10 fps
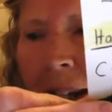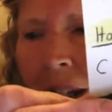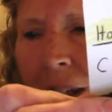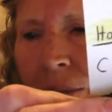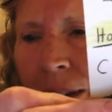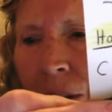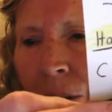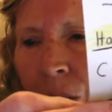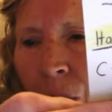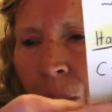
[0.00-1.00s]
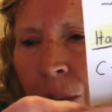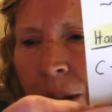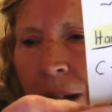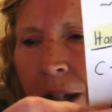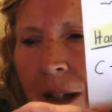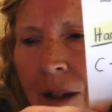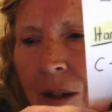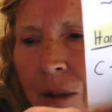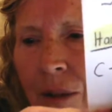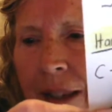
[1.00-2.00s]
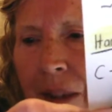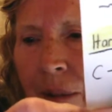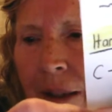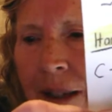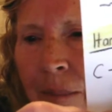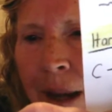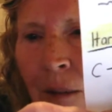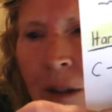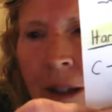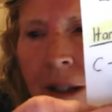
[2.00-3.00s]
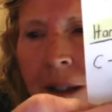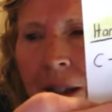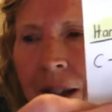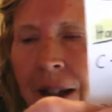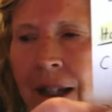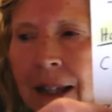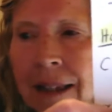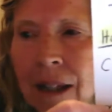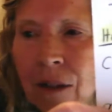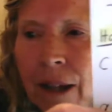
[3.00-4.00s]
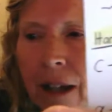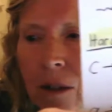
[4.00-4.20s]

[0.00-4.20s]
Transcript: on the vowel O. So you see where this mouse is? Then you ask